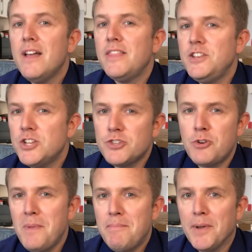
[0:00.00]
then just
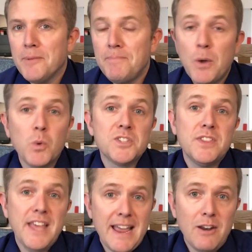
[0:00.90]
remember it
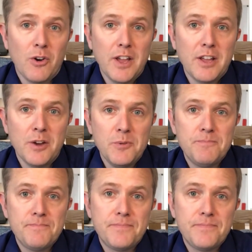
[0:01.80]
wasn't that long ago,